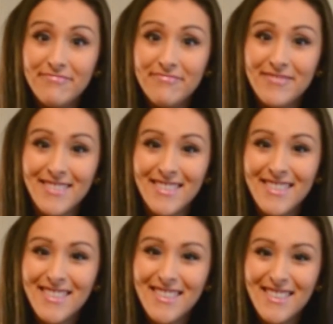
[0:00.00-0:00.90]
good.
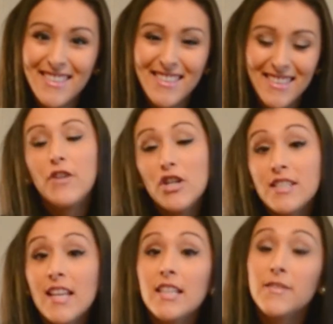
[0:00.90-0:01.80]
First
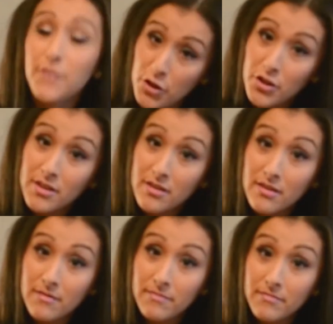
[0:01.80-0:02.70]
things first,
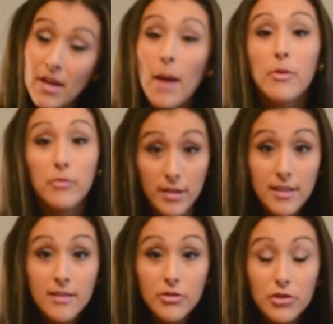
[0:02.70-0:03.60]
I'm the
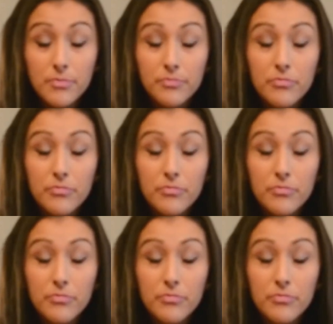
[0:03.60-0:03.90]
realist.